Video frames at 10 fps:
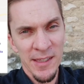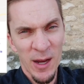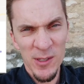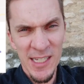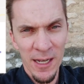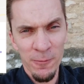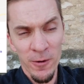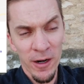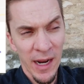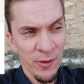That one's kind of
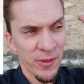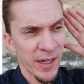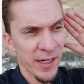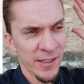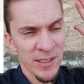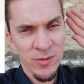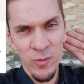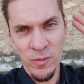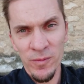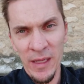far out there. It's,
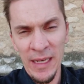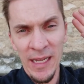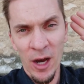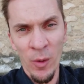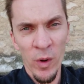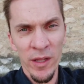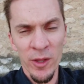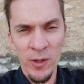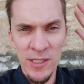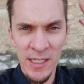and all, one of
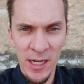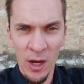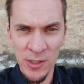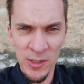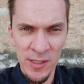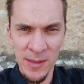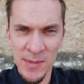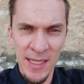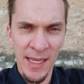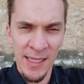those that also
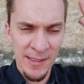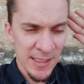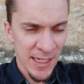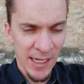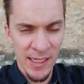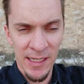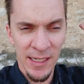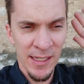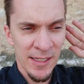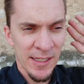seems like it's not
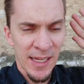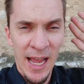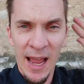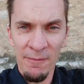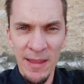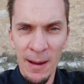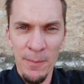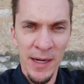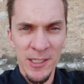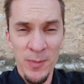gonna have that
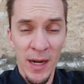much.